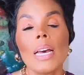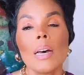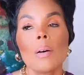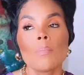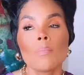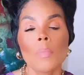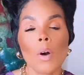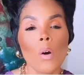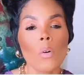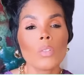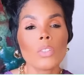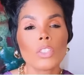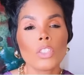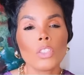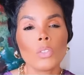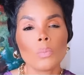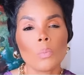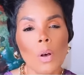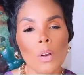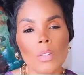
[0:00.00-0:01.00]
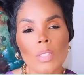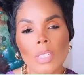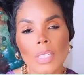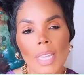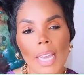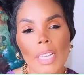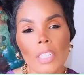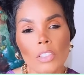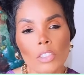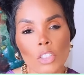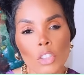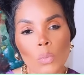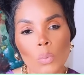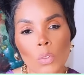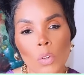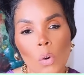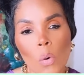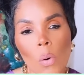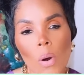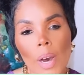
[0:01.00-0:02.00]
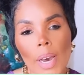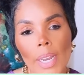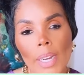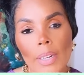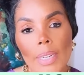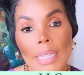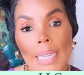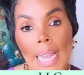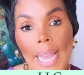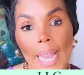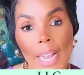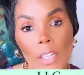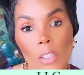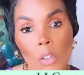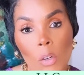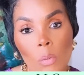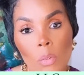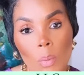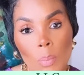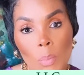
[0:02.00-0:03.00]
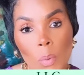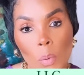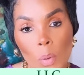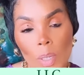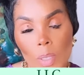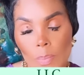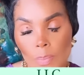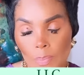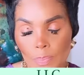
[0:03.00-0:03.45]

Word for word: Most, most states just require an annual report.